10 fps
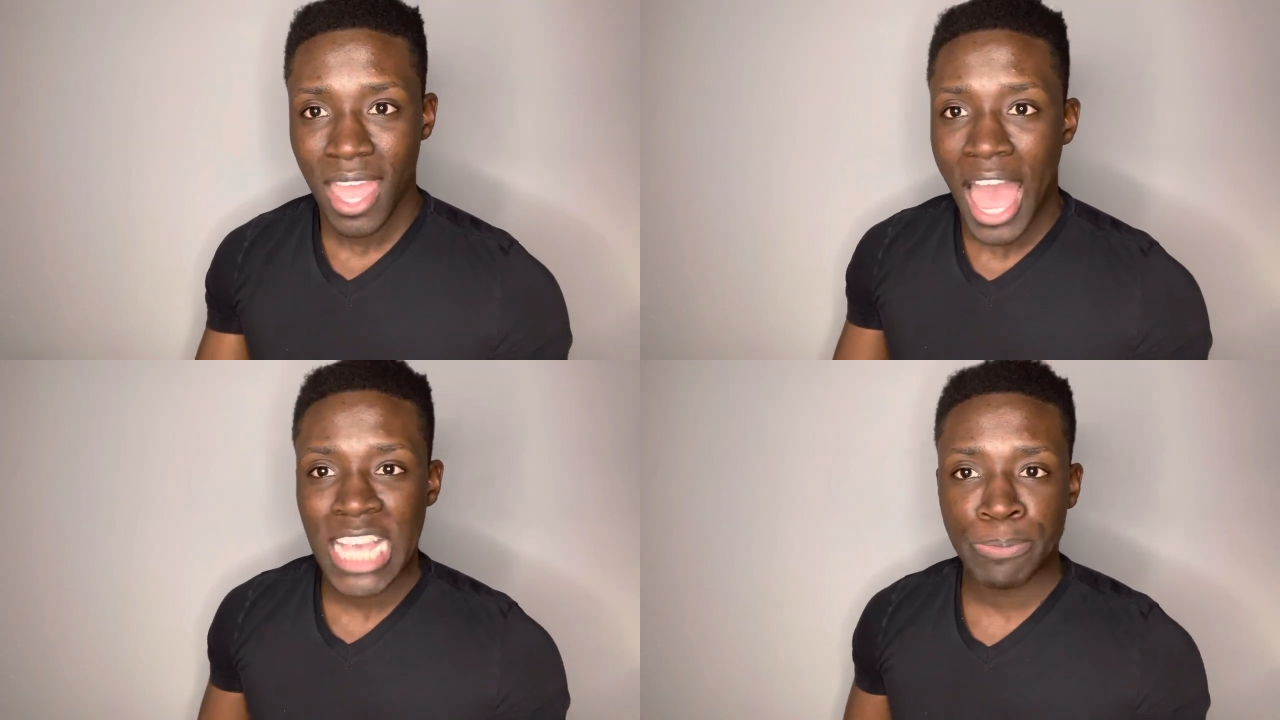
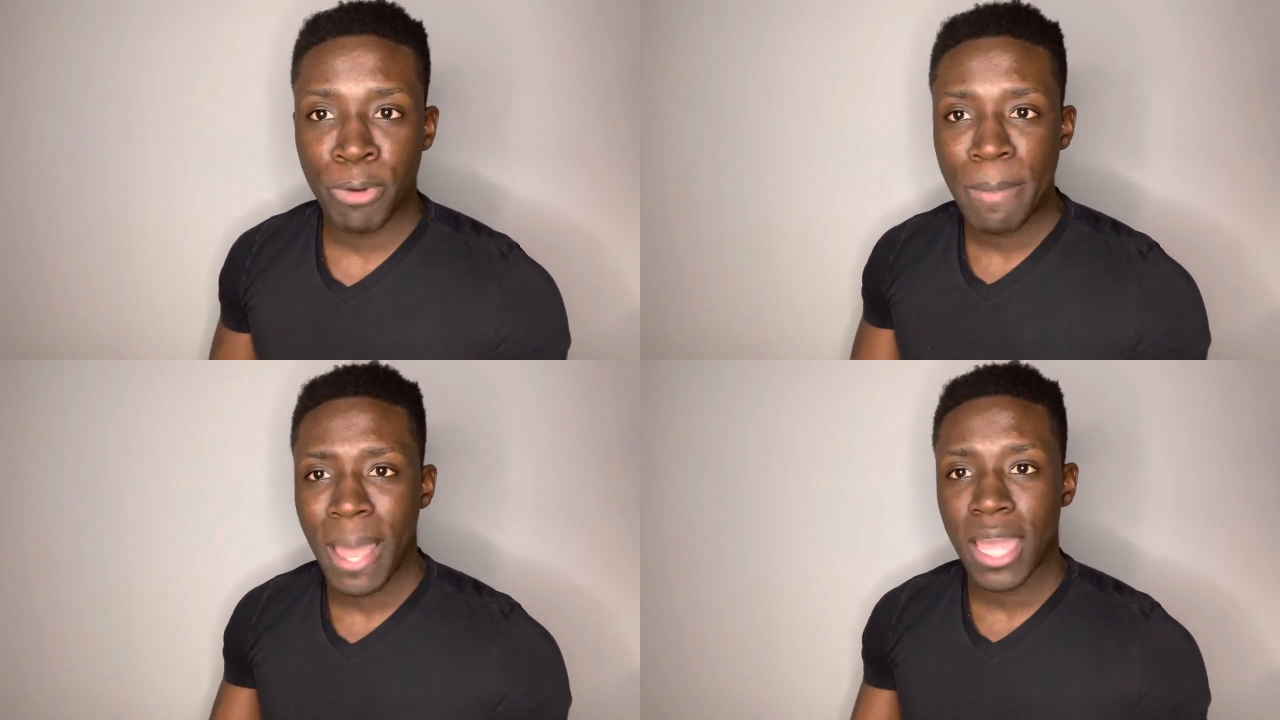I
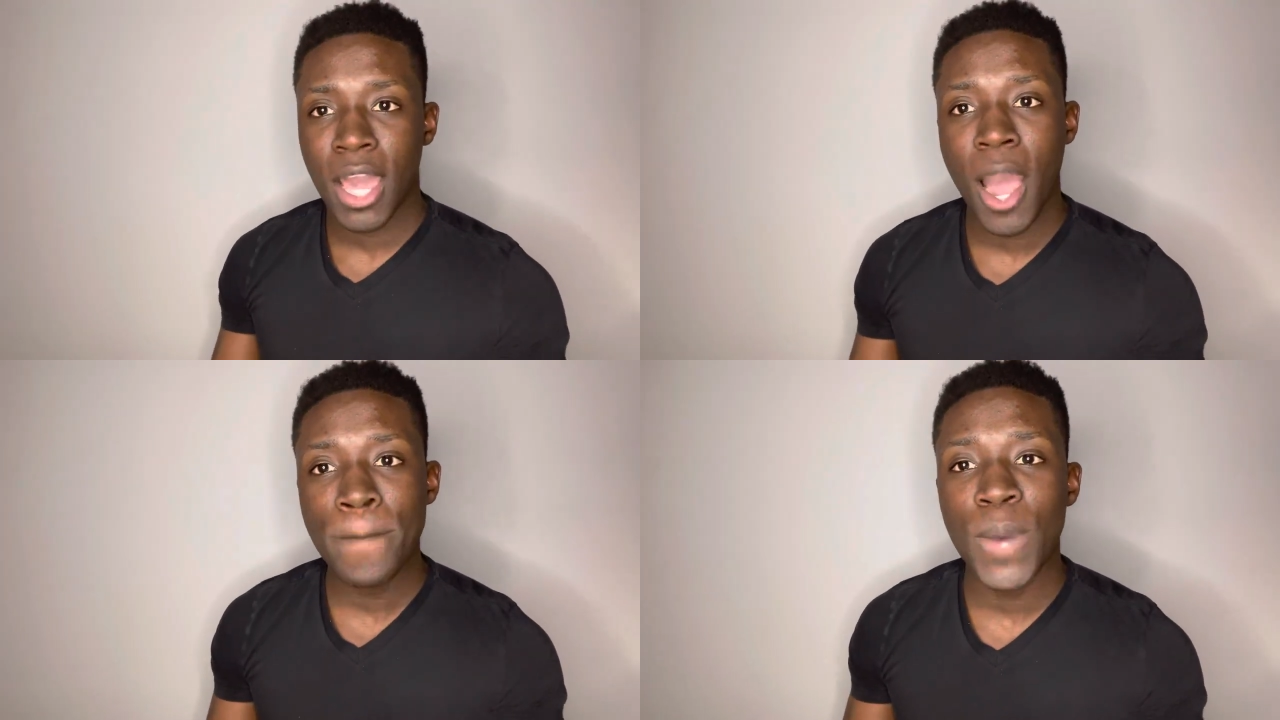spray my
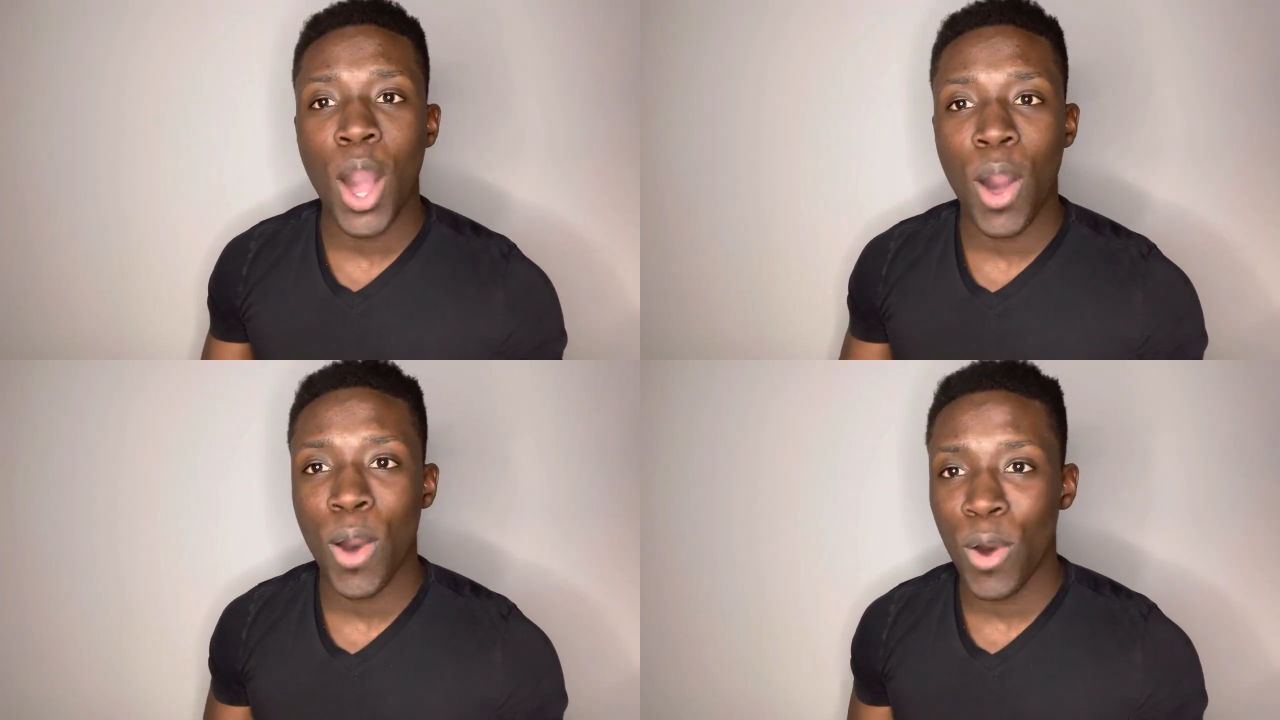cum
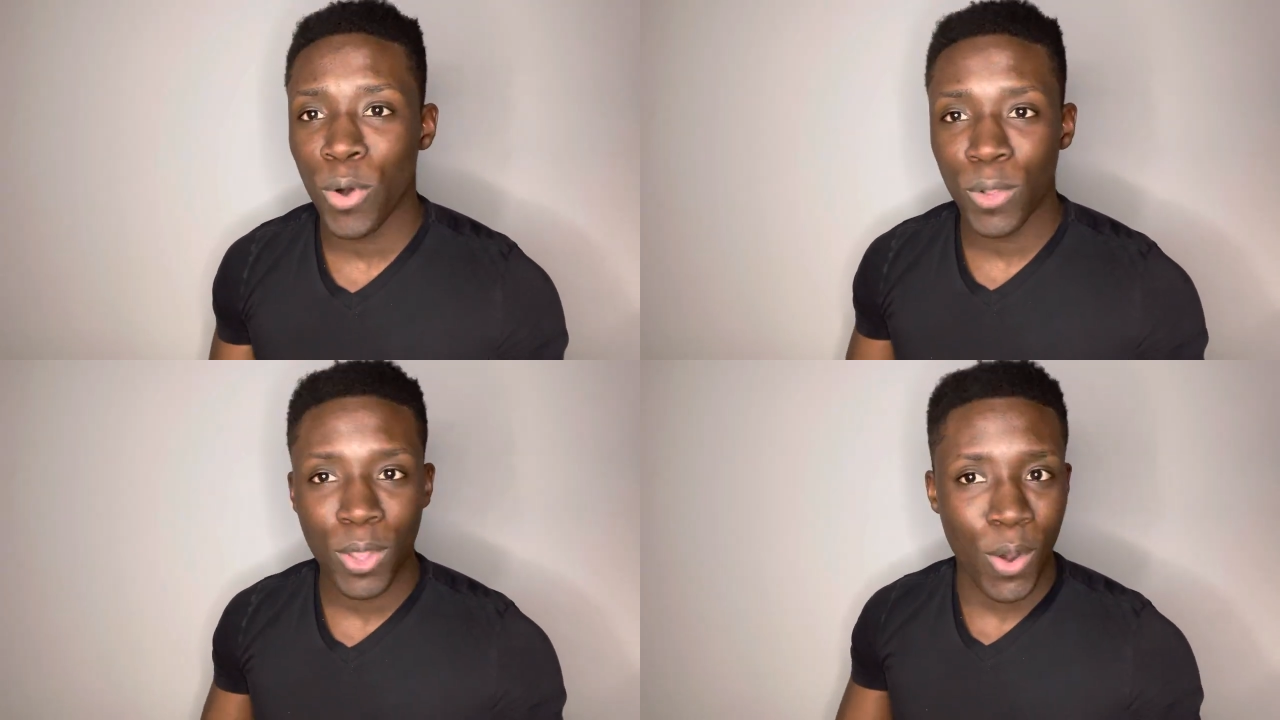
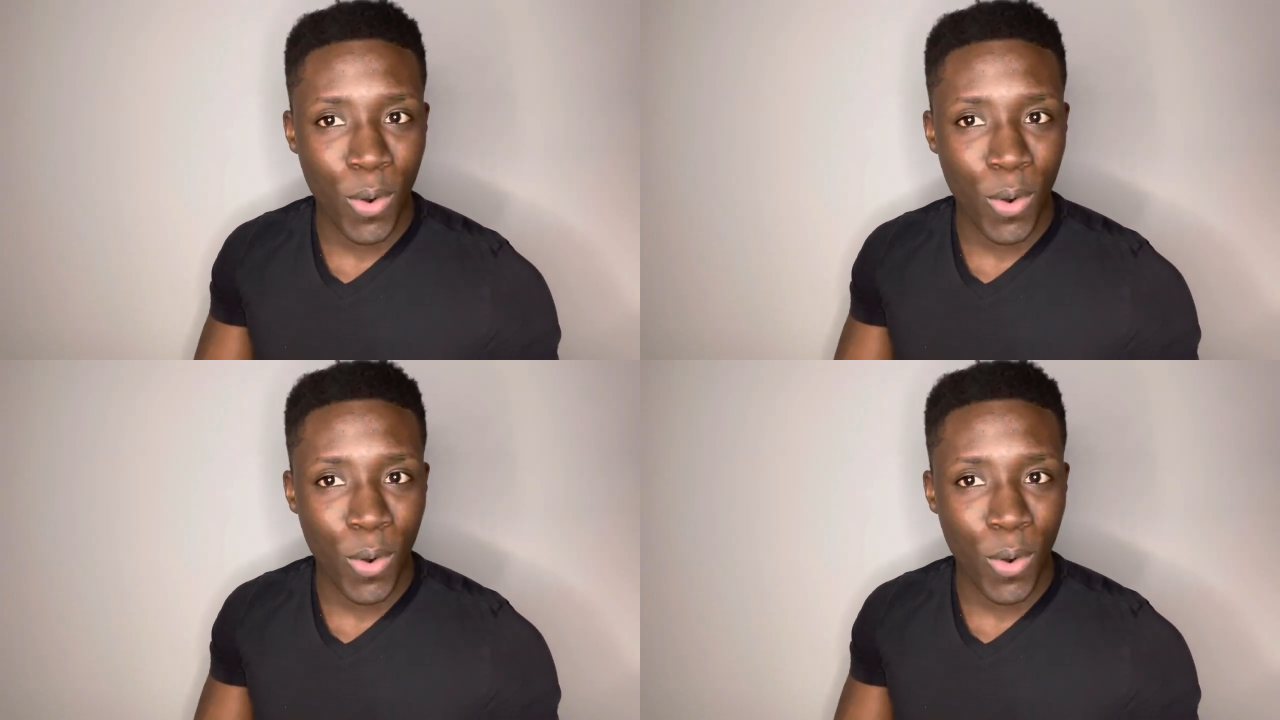all